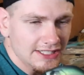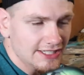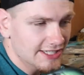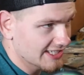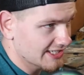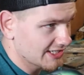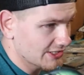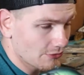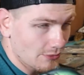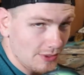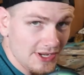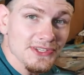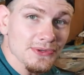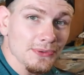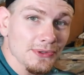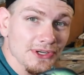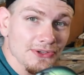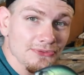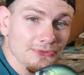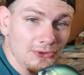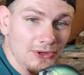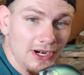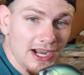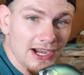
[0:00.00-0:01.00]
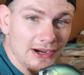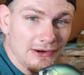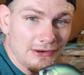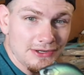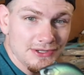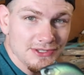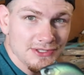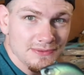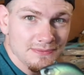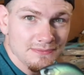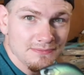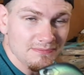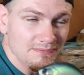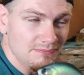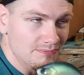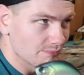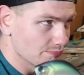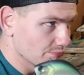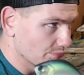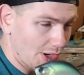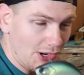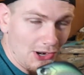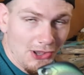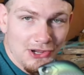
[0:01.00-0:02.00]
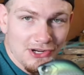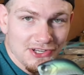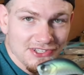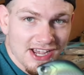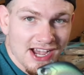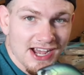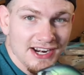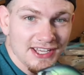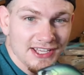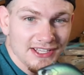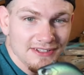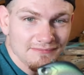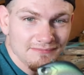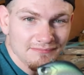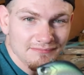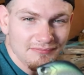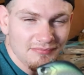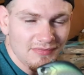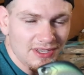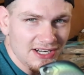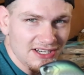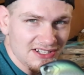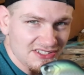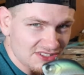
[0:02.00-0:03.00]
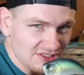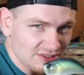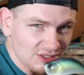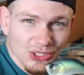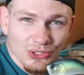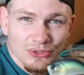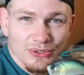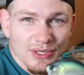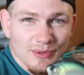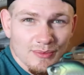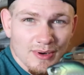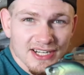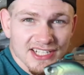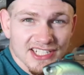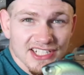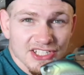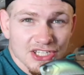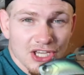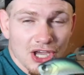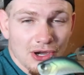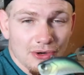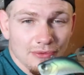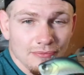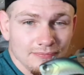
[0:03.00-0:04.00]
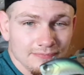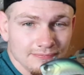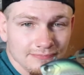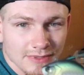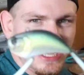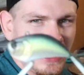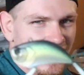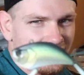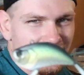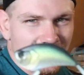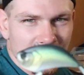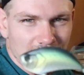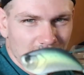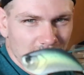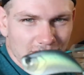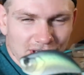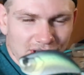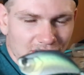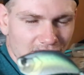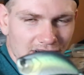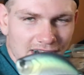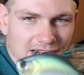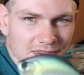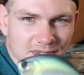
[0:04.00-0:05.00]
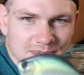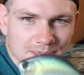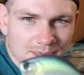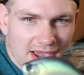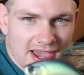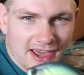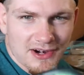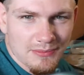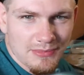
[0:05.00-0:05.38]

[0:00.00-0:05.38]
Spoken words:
and you wait 24 hours, put hooks on it, and it's literally ready to go. I've never really created this pattern